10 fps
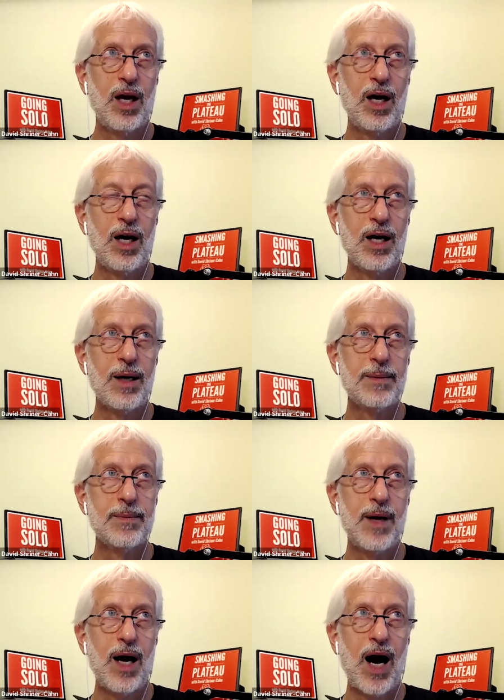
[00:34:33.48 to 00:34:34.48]
um,
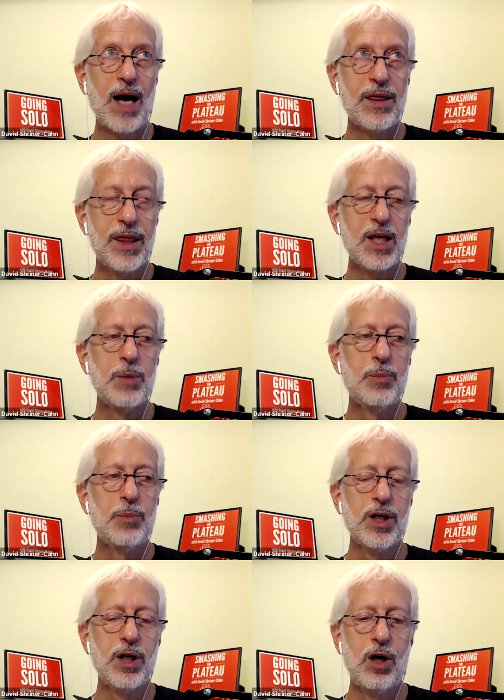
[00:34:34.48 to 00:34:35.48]
I think
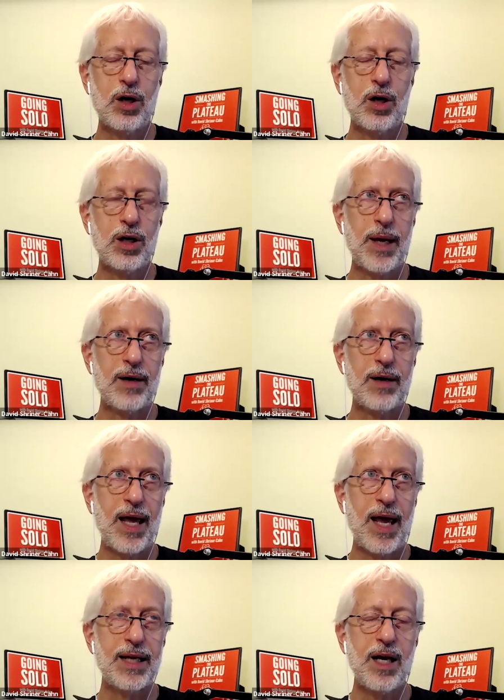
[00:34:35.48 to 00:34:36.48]
pretty hard about
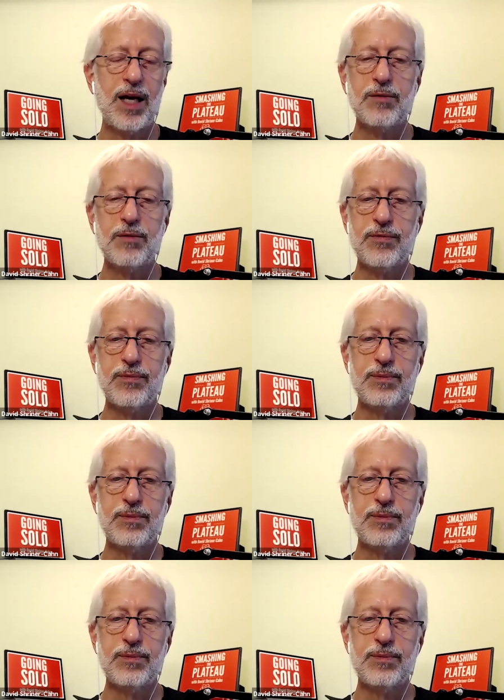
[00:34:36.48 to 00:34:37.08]
any kind of